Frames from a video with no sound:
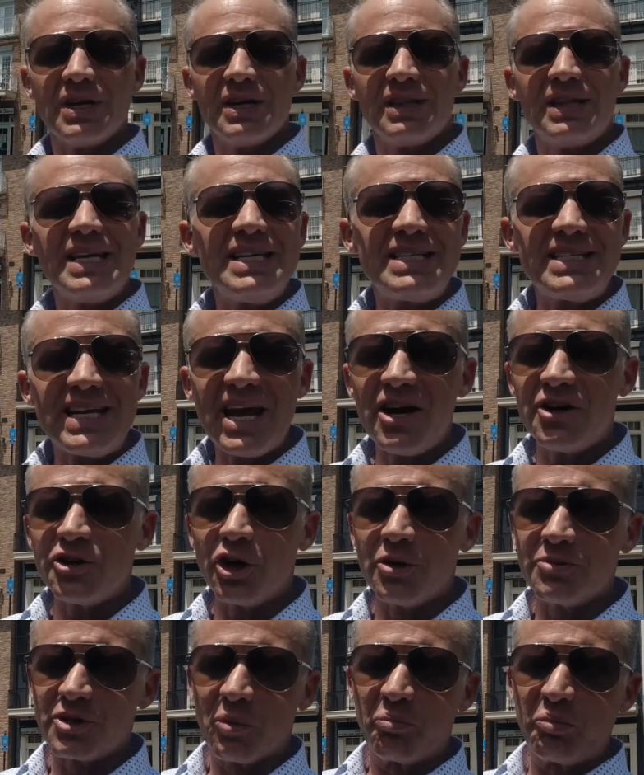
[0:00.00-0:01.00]
These
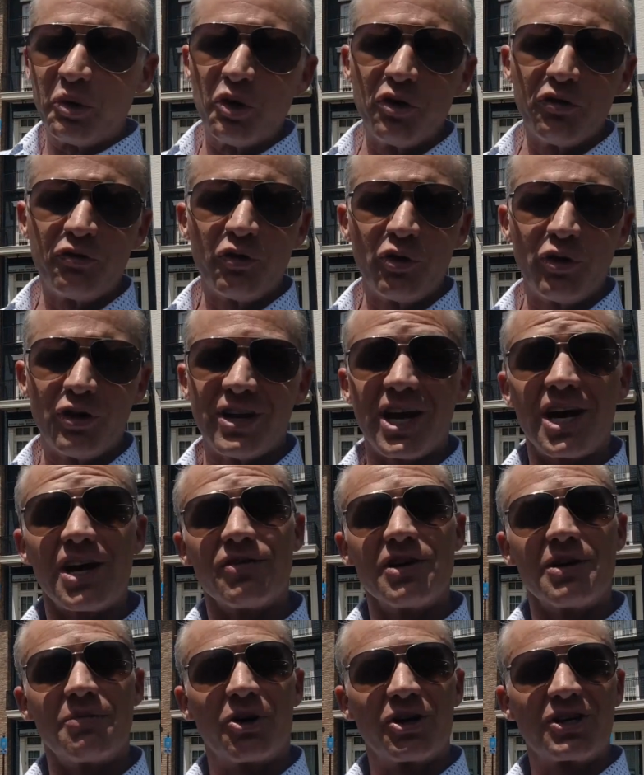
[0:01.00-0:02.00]
townhomes are beautiful. A lot of
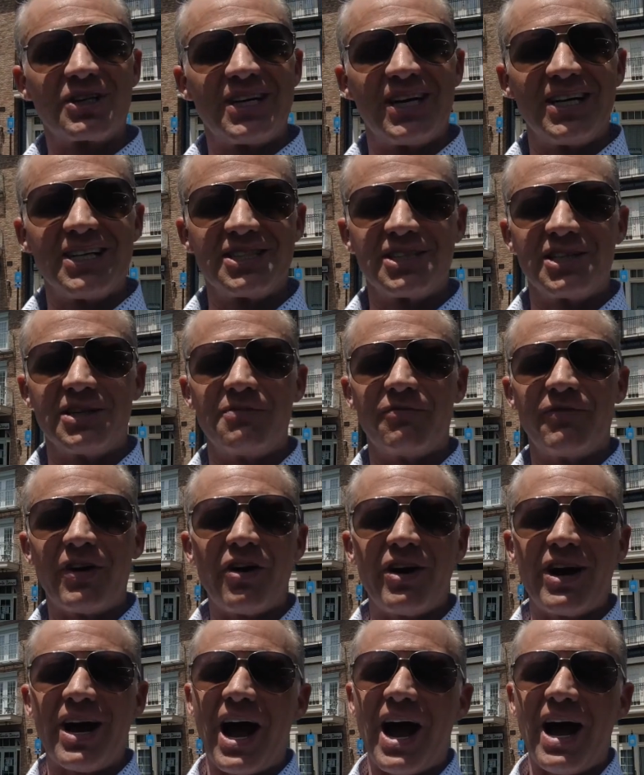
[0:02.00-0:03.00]
them are custom,
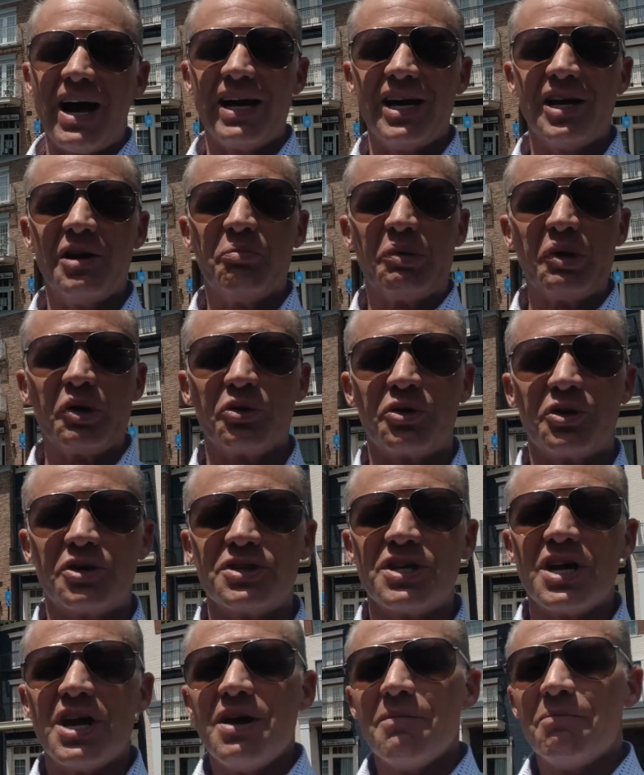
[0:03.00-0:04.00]
very high-end
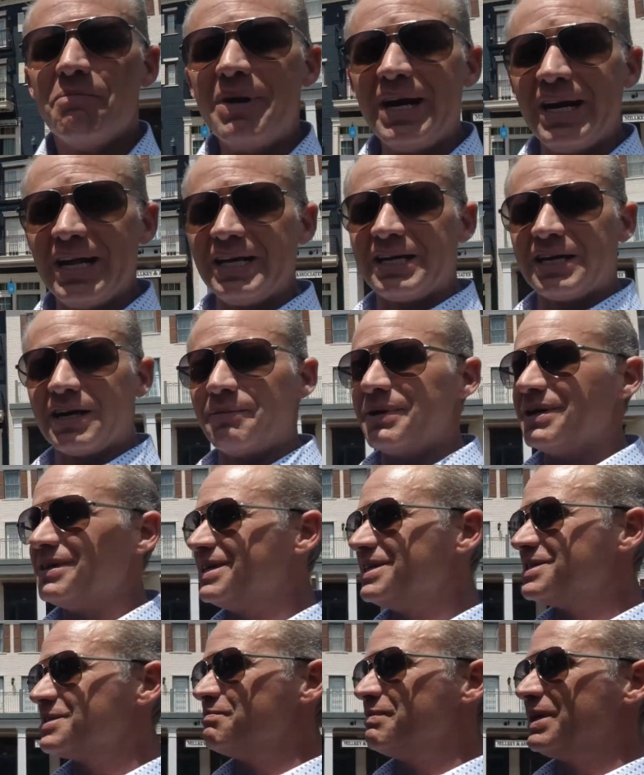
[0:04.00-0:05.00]
builders. Many come in
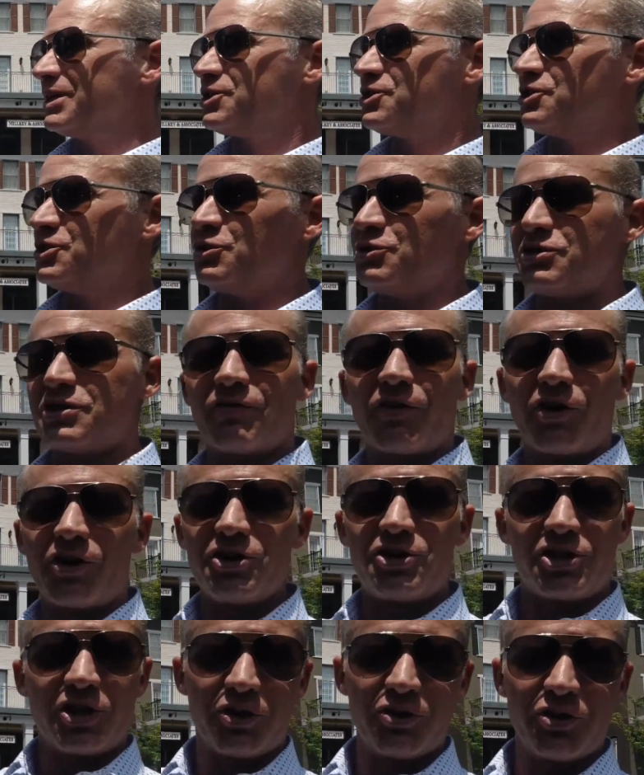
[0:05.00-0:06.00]
these mixed use. I've already
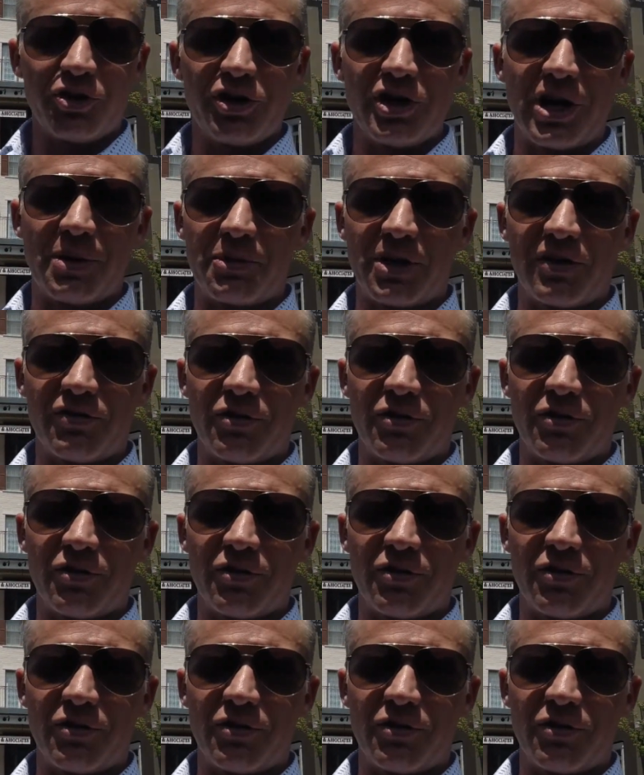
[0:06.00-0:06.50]
shown you a number of